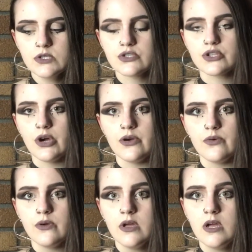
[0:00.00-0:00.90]
So
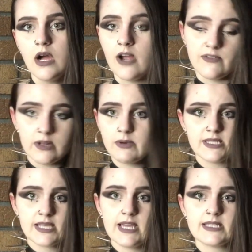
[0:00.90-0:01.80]
I really wanted to
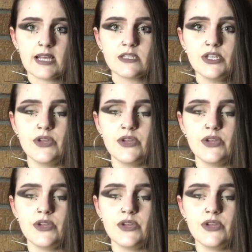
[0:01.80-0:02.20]
get a tattoo,